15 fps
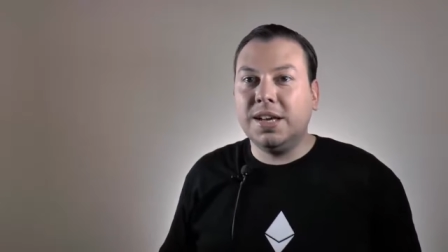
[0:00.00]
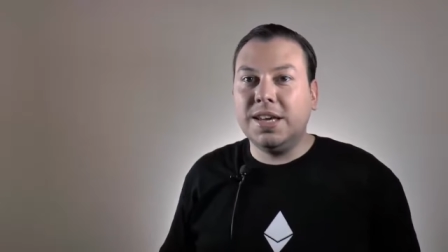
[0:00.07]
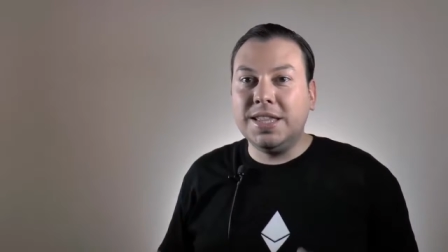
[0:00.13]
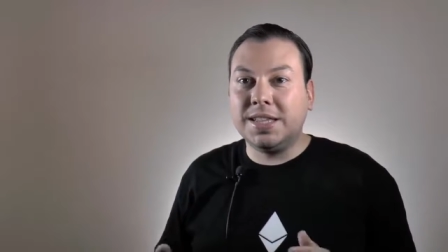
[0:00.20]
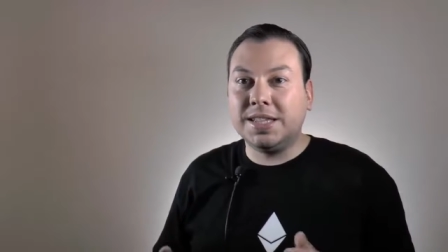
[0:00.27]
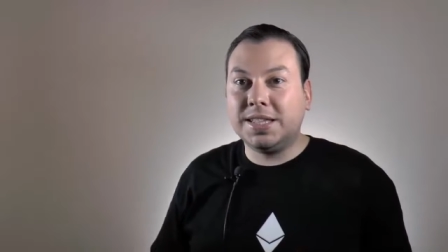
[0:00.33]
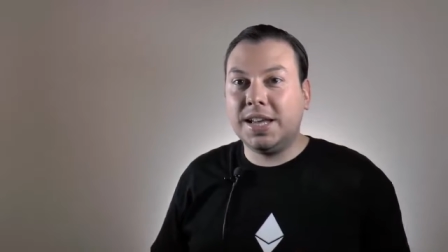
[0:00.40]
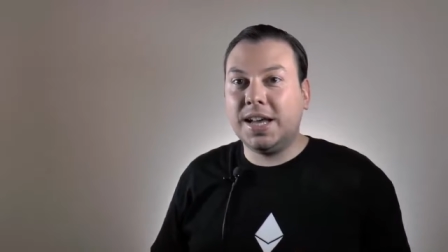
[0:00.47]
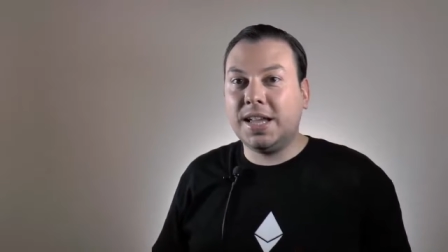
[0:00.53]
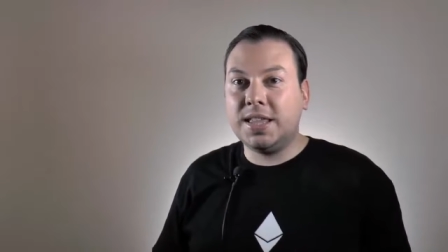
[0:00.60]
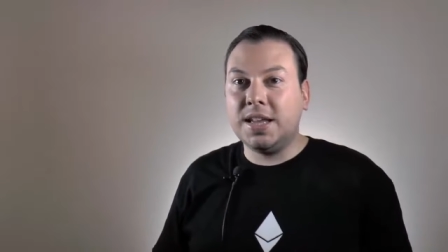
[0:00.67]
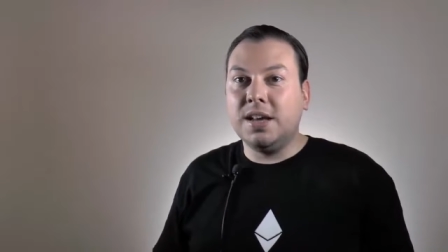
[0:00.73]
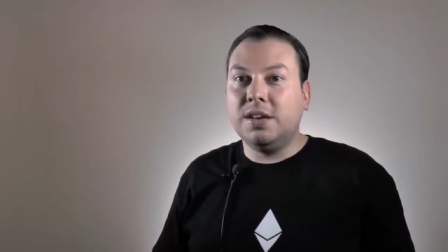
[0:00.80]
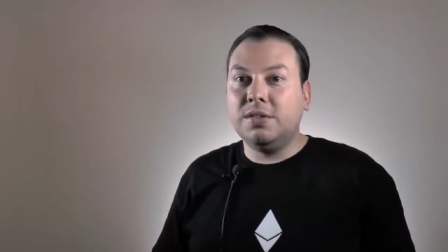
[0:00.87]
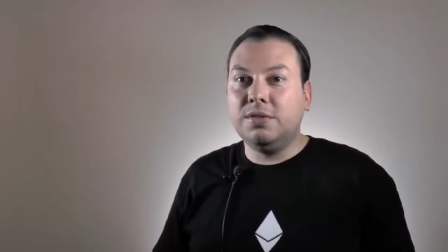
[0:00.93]

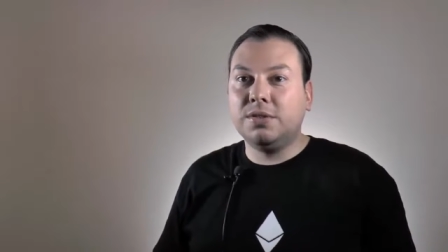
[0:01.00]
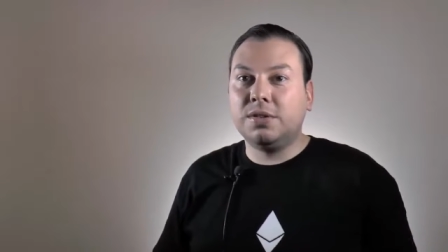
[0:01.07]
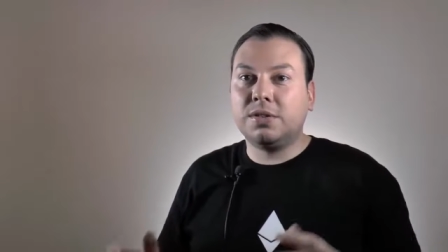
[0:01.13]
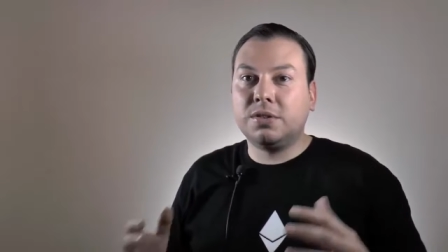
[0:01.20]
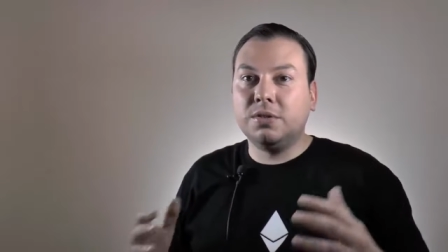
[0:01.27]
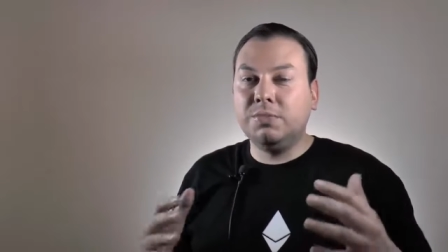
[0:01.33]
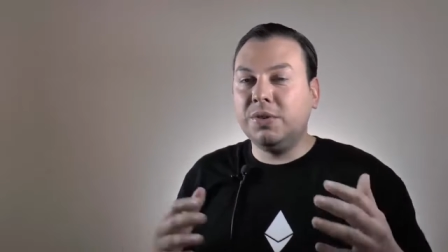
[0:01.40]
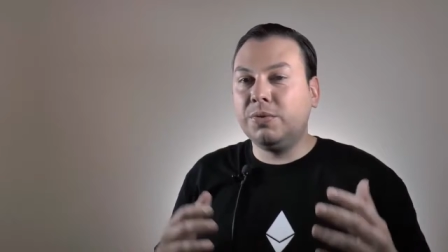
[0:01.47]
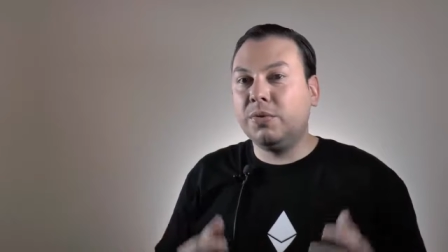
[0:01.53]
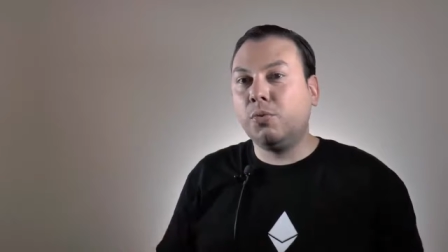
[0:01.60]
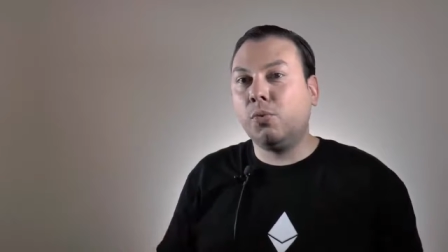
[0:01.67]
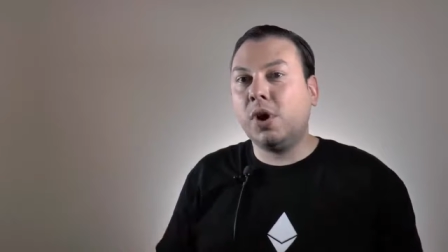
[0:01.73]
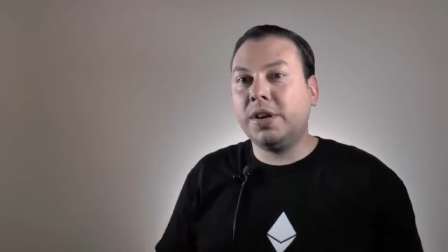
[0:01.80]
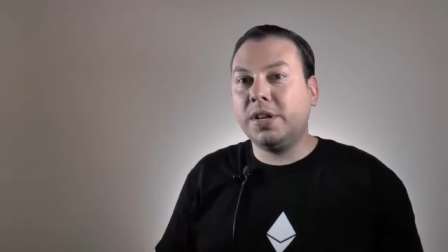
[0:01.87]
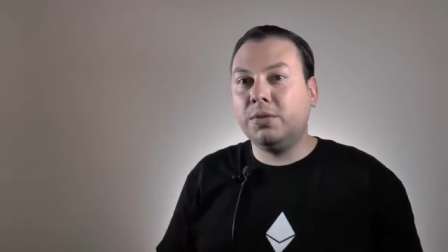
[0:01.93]
instead, users could be
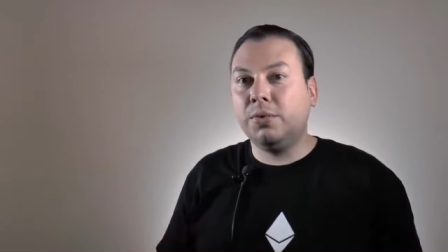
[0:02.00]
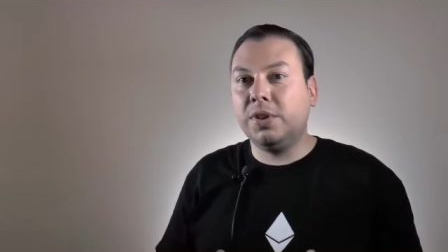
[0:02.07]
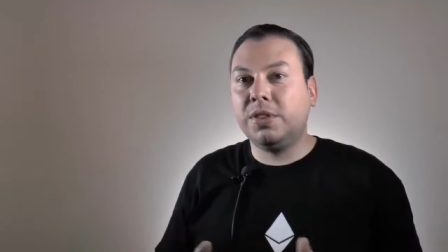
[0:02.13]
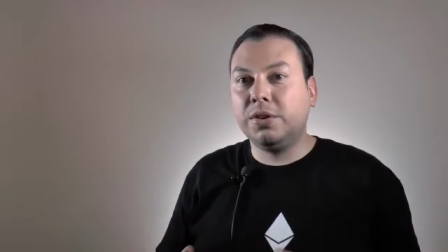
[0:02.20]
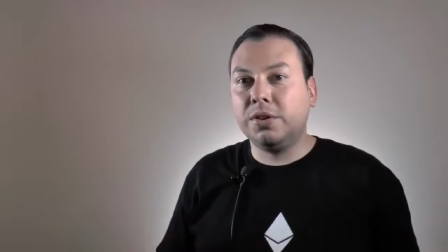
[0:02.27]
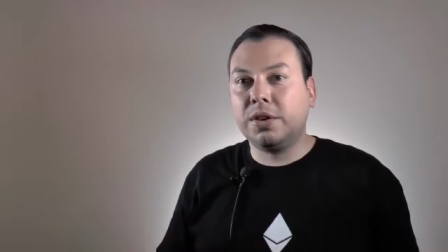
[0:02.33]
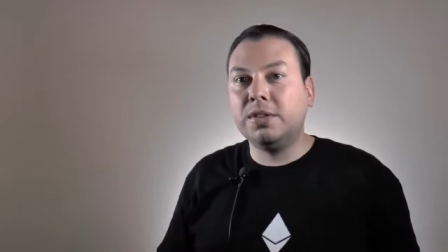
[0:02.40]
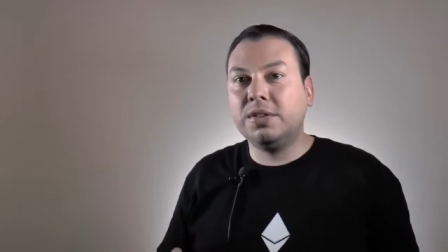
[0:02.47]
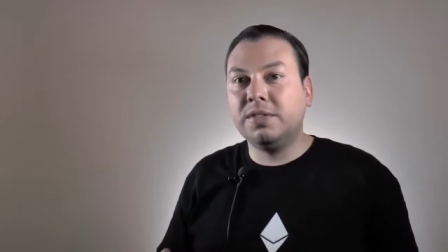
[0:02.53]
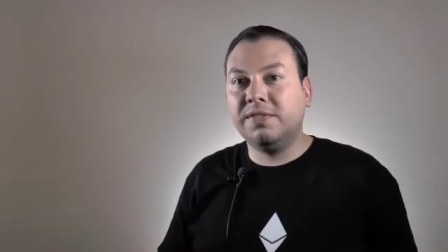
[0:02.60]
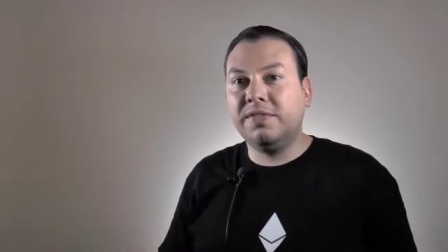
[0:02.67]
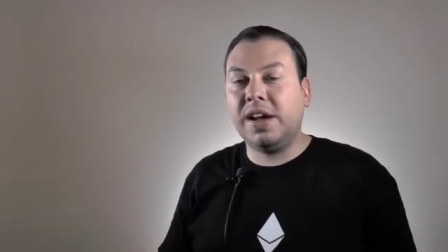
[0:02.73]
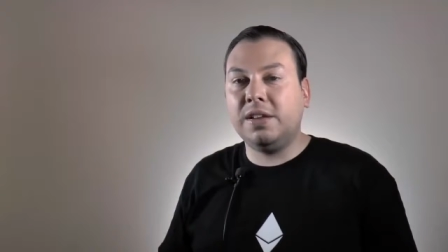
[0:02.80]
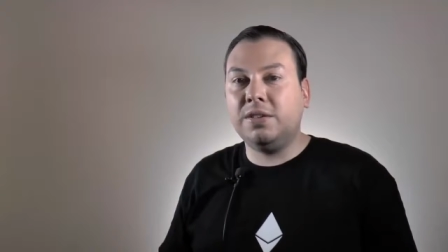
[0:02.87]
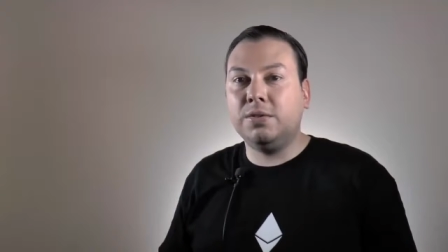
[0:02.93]
rewarded with tokens of
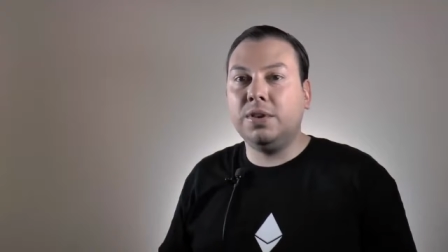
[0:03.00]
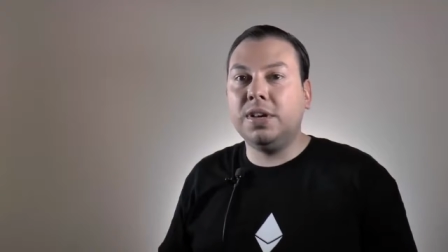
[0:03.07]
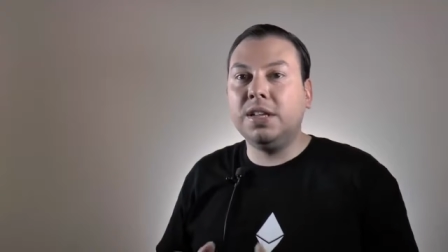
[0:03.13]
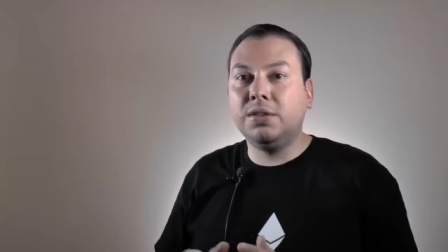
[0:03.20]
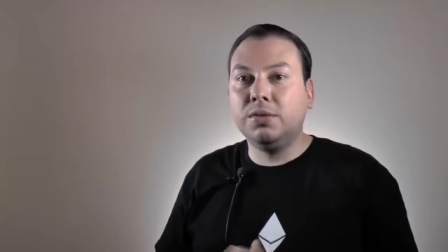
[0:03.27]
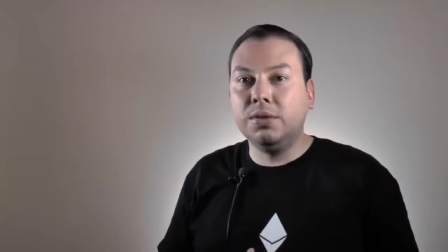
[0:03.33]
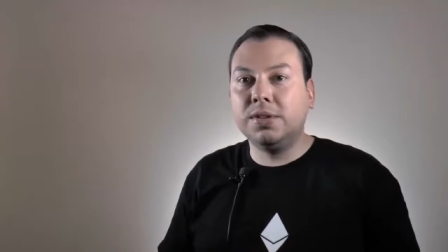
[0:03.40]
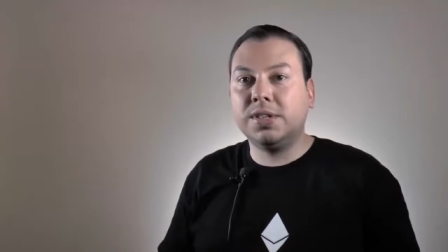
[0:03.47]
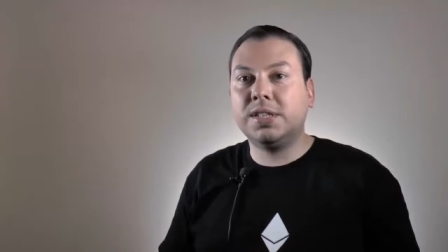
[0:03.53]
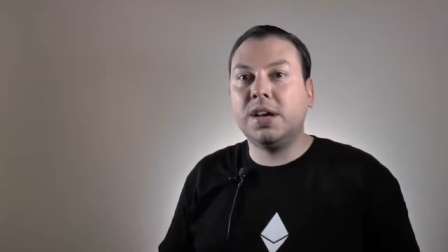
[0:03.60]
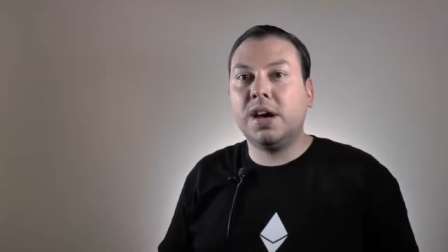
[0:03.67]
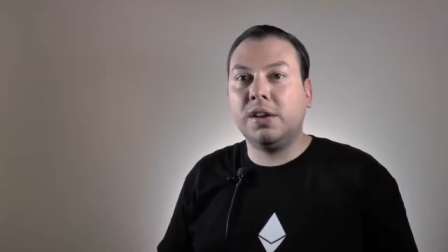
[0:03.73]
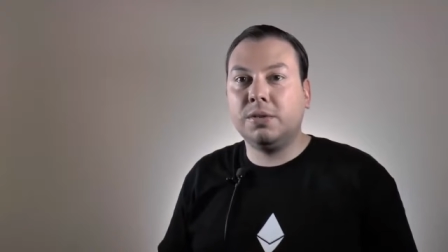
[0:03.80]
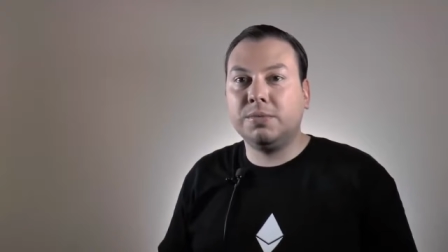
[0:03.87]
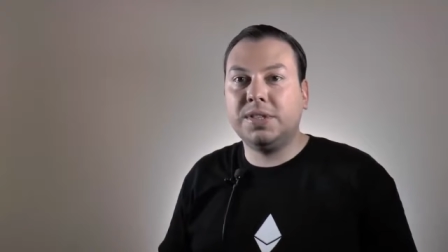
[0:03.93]
value into the
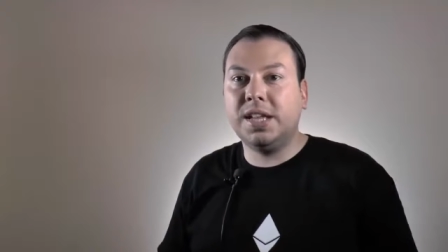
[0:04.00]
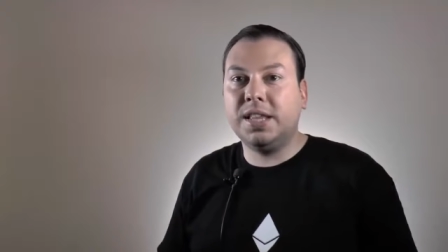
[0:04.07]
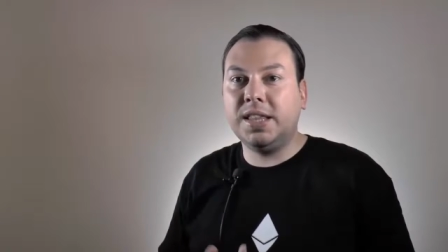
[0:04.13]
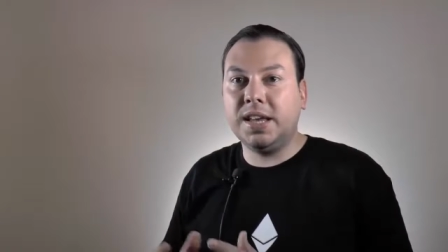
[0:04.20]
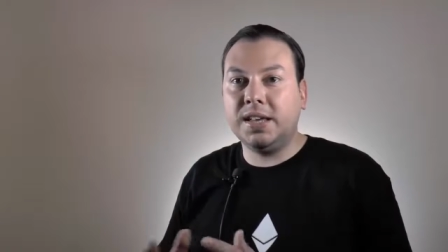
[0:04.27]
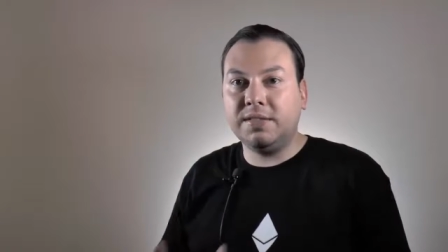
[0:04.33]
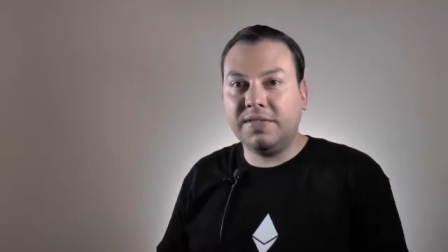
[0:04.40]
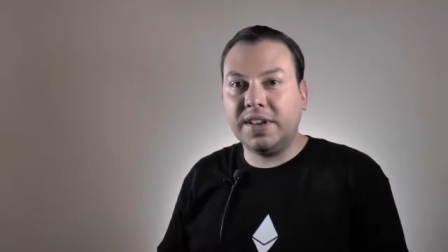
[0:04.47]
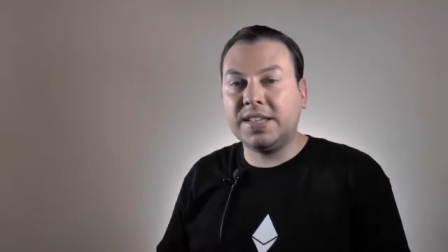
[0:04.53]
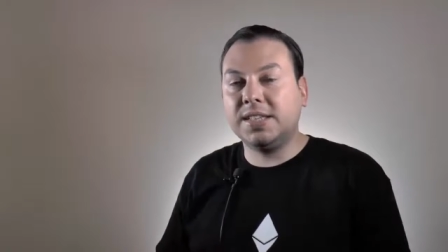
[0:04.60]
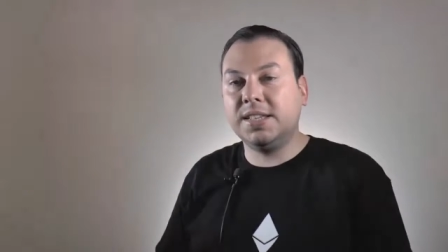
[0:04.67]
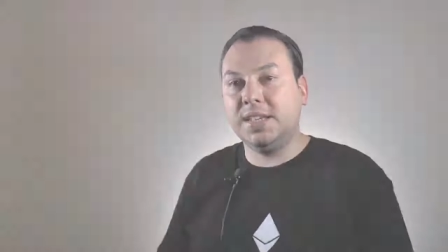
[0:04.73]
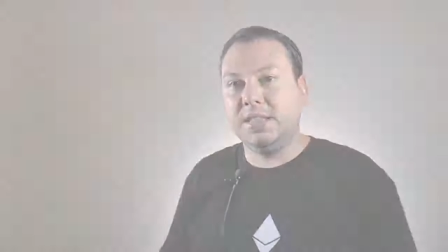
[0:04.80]
startups that they invest